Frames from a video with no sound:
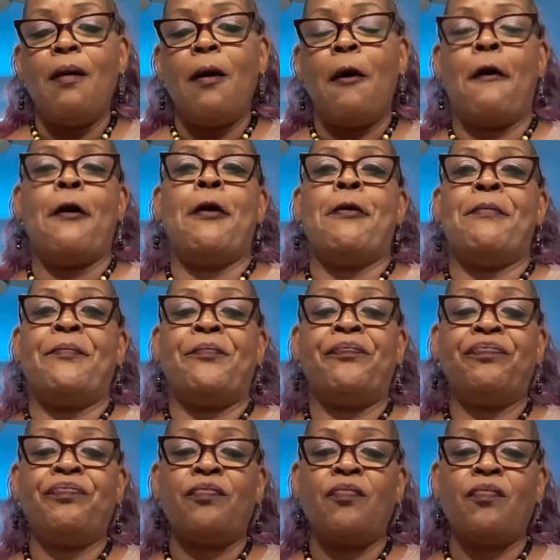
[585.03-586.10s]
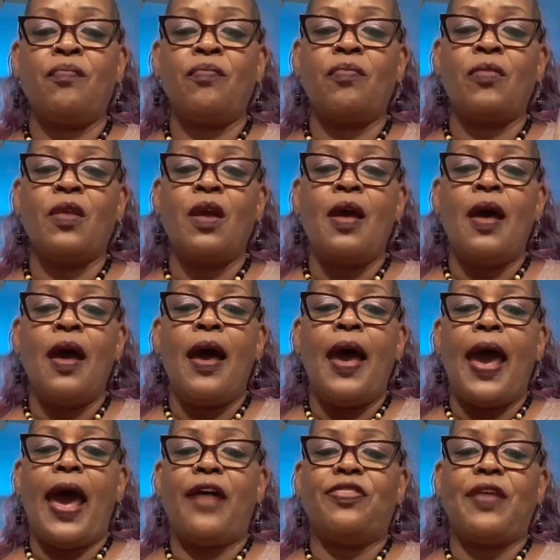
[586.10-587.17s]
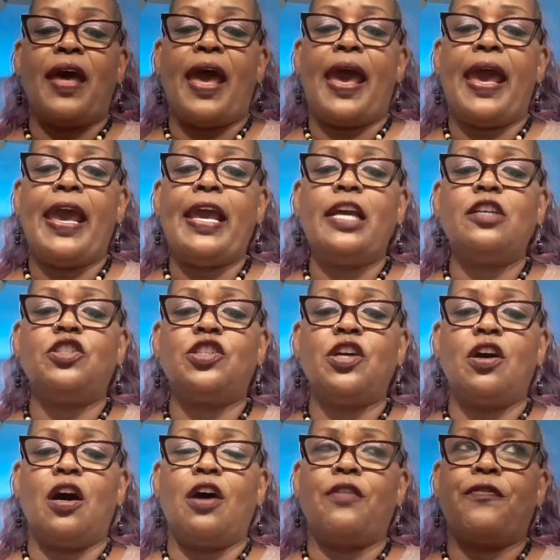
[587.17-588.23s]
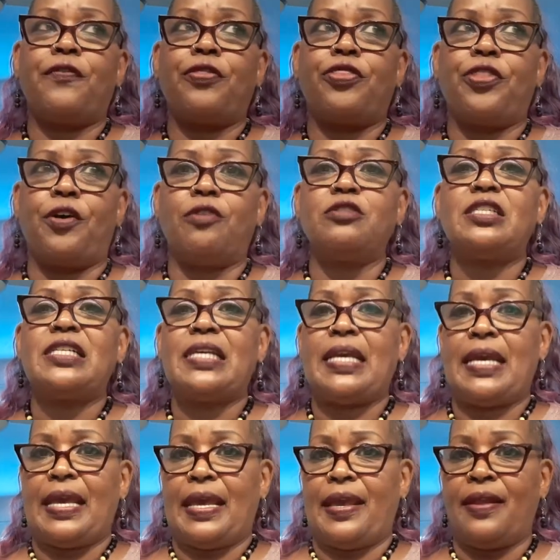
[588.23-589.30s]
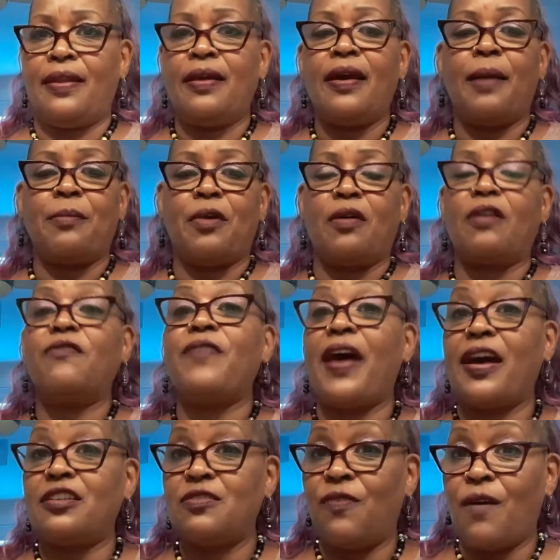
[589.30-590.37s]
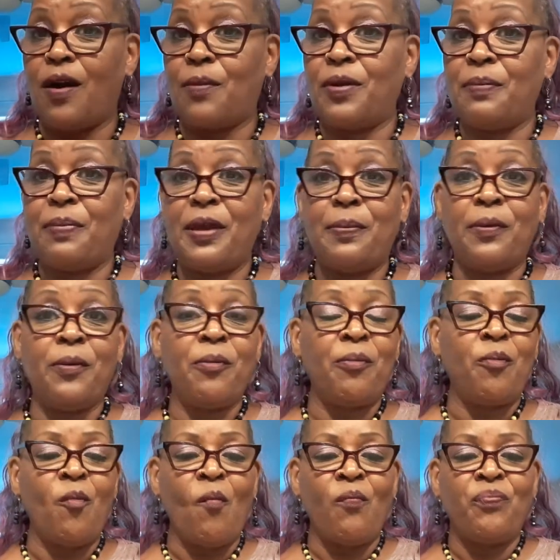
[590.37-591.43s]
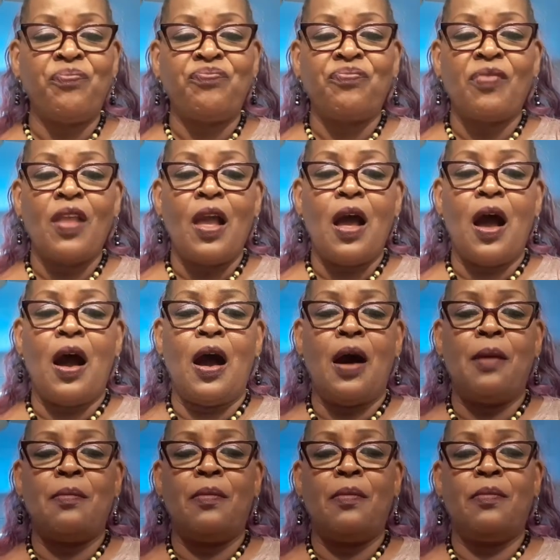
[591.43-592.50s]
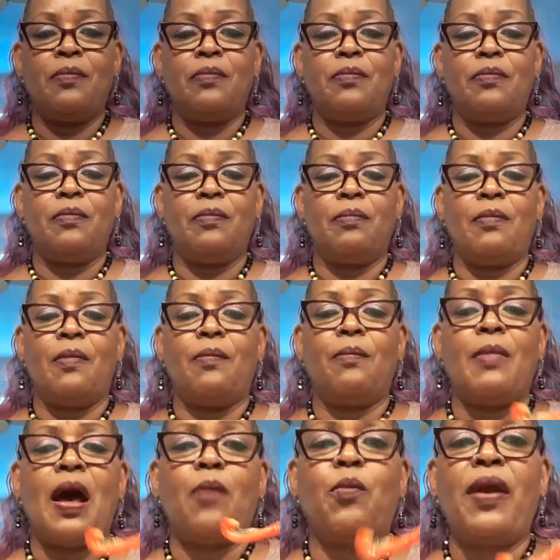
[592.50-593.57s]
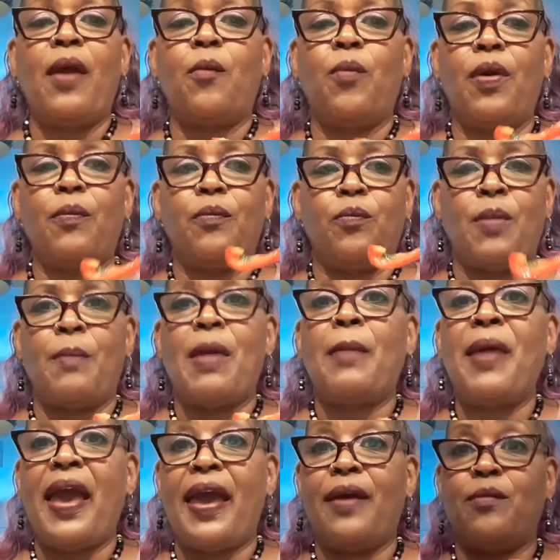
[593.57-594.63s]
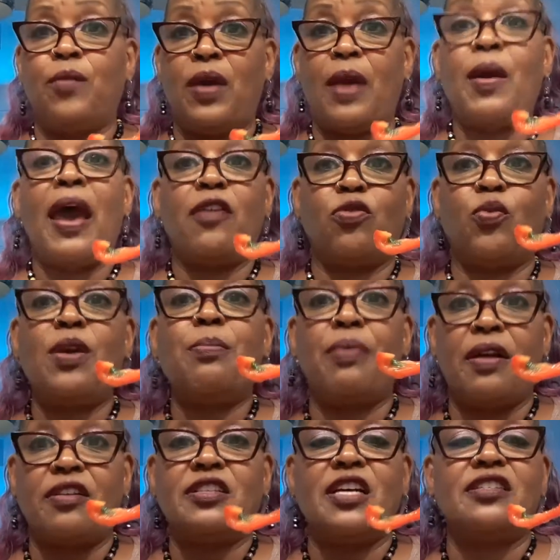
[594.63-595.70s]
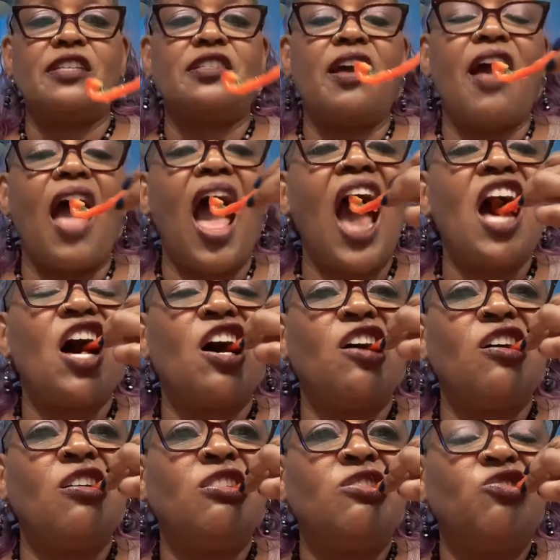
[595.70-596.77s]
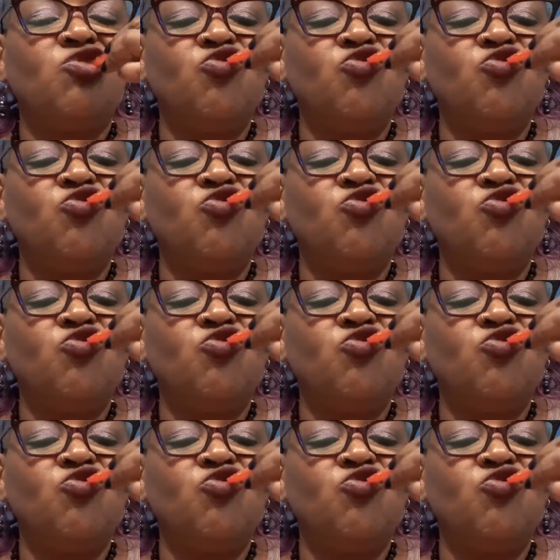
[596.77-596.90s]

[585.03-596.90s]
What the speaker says: at the age of 13, I'm going to fast forward, people. My mama had three brothers, as I said. And her,